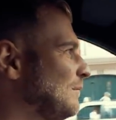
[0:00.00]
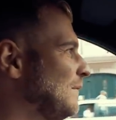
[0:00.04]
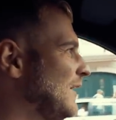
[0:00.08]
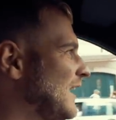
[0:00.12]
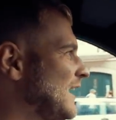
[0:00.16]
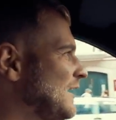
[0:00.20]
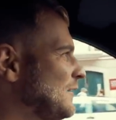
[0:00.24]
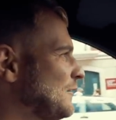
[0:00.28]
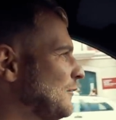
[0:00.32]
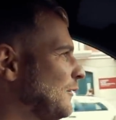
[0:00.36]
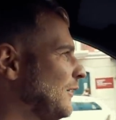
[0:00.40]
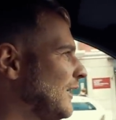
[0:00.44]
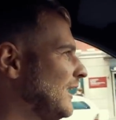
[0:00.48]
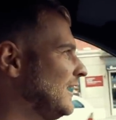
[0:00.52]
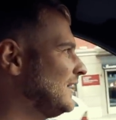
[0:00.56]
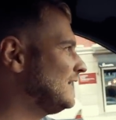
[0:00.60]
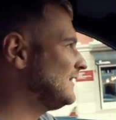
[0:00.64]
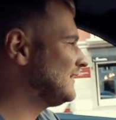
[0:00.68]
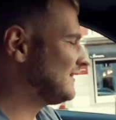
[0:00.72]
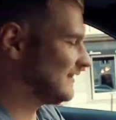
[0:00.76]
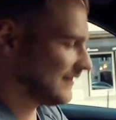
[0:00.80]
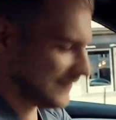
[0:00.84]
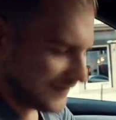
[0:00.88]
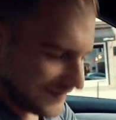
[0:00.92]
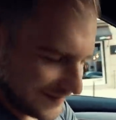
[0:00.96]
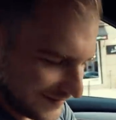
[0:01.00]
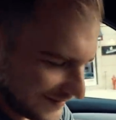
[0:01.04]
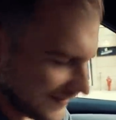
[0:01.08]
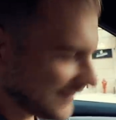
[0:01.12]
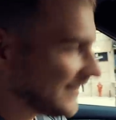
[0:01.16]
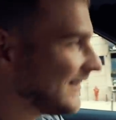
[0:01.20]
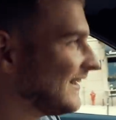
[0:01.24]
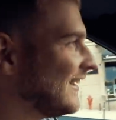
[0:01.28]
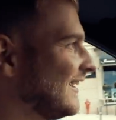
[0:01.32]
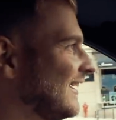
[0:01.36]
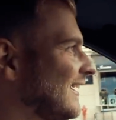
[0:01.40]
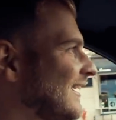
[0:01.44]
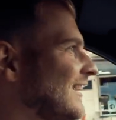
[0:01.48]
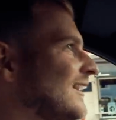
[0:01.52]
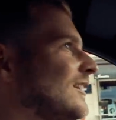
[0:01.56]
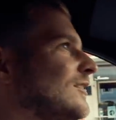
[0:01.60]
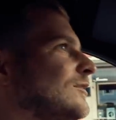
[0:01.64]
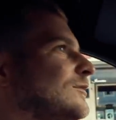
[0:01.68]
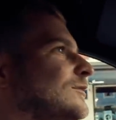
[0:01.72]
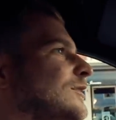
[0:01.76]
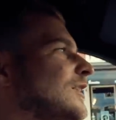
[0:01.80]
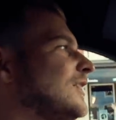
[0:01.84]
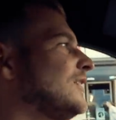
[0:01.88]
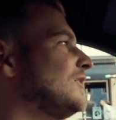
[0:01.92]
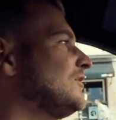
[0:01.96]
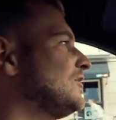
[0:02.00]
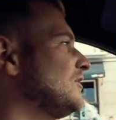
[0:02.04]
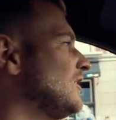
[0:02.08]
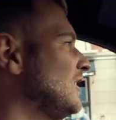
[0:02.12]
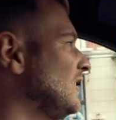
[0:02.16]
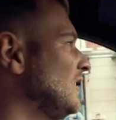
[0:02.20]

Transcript: Bayrwalds in rush